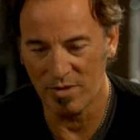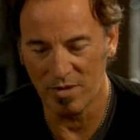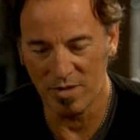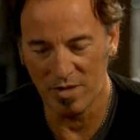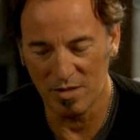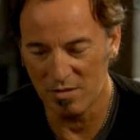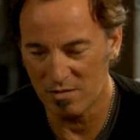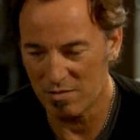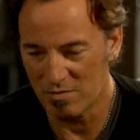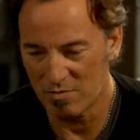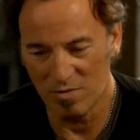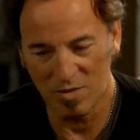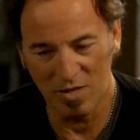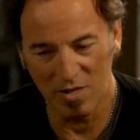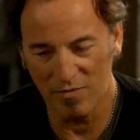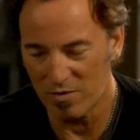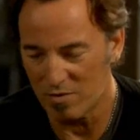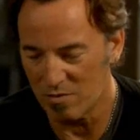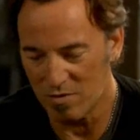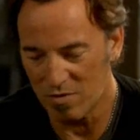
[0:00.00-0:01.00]
its
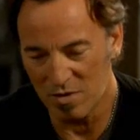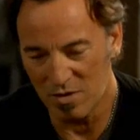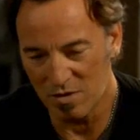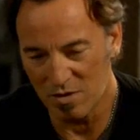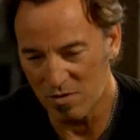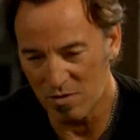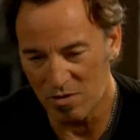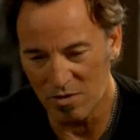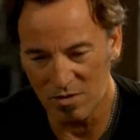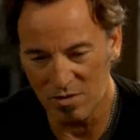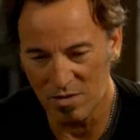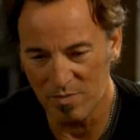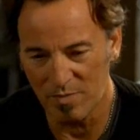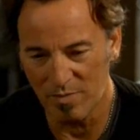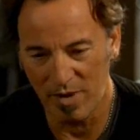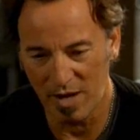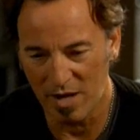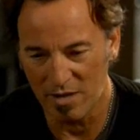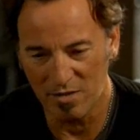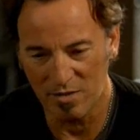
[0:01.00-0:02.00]
whatever you want to call it, its
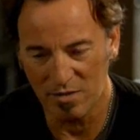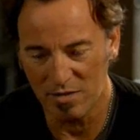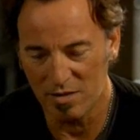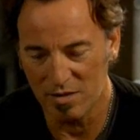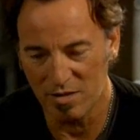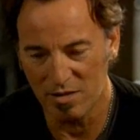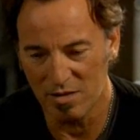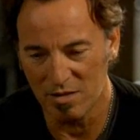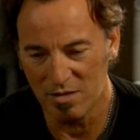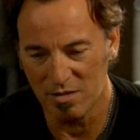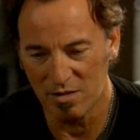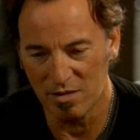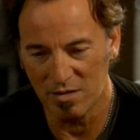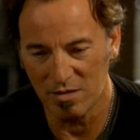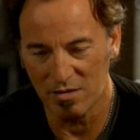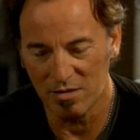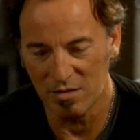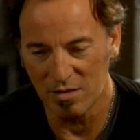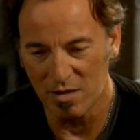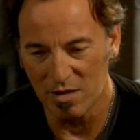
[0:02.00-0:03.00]
passion,
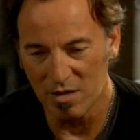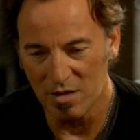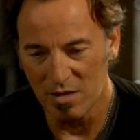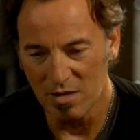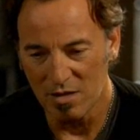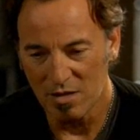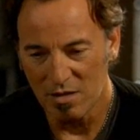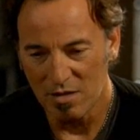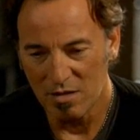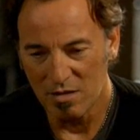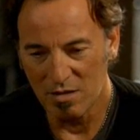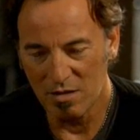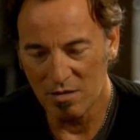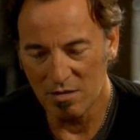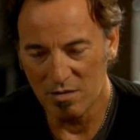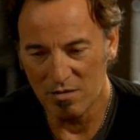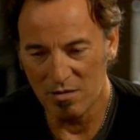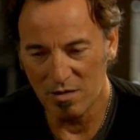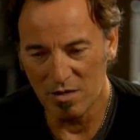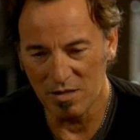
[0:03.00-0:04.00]
it's
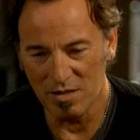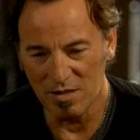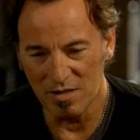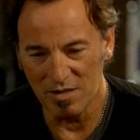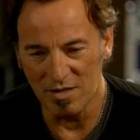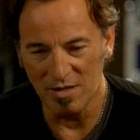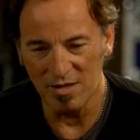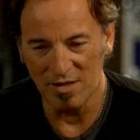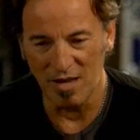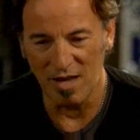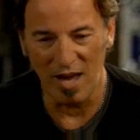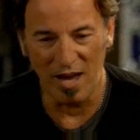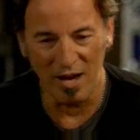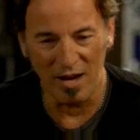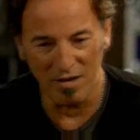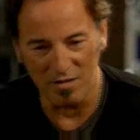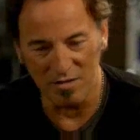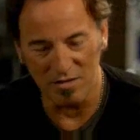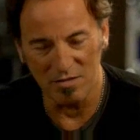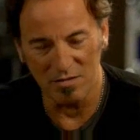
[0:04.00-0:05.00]
just the
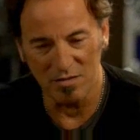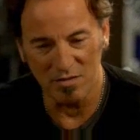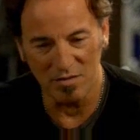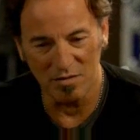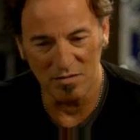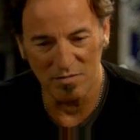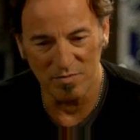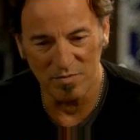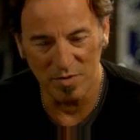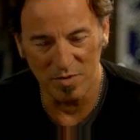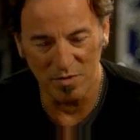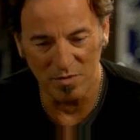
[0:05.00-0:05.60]
desire to